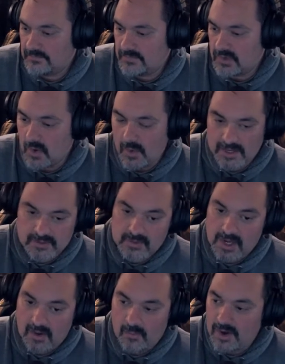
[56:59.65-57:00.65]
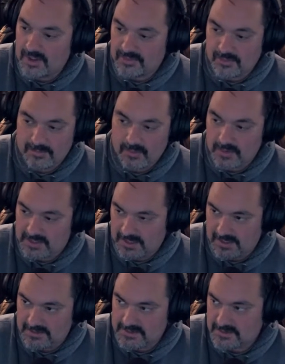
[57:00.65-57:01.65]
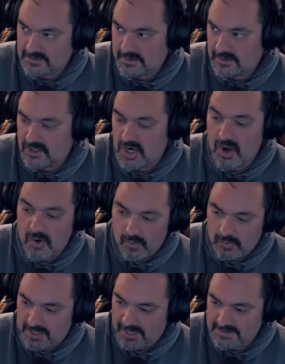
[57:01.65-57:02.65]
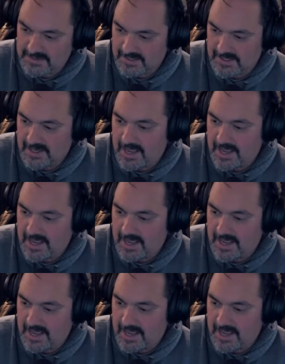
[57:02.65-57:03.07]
No, I do not want three more kids. No, Casey,